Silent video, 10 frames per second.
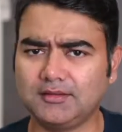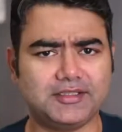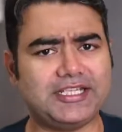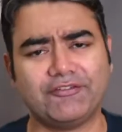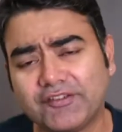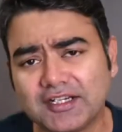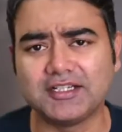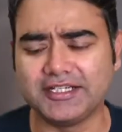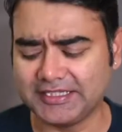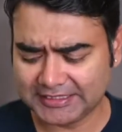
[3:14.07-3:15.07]

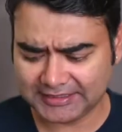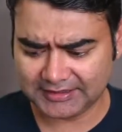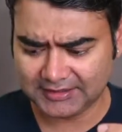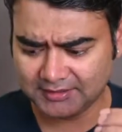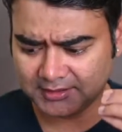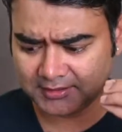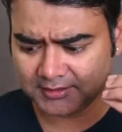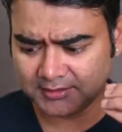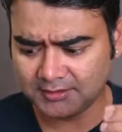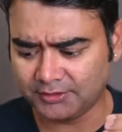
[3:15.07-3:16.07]
Definitely.
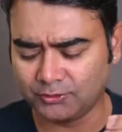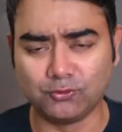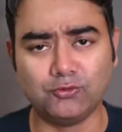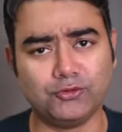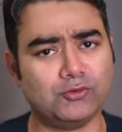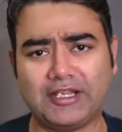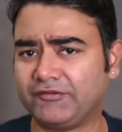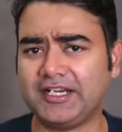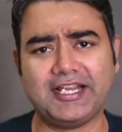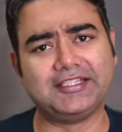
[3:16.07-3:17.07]
You
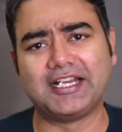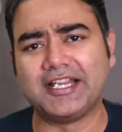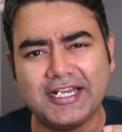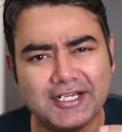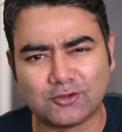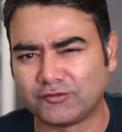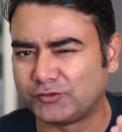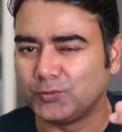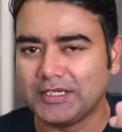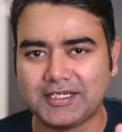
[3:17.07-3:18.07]
definitely get that hint of
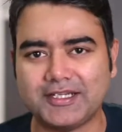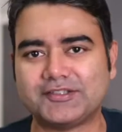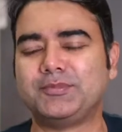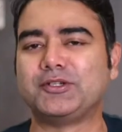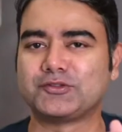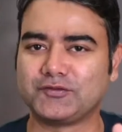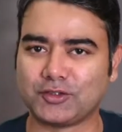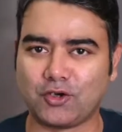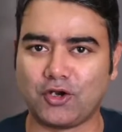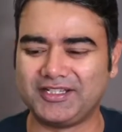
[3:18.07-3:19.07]
sweetness because of the
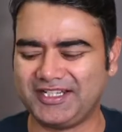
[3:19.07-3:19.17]
corn.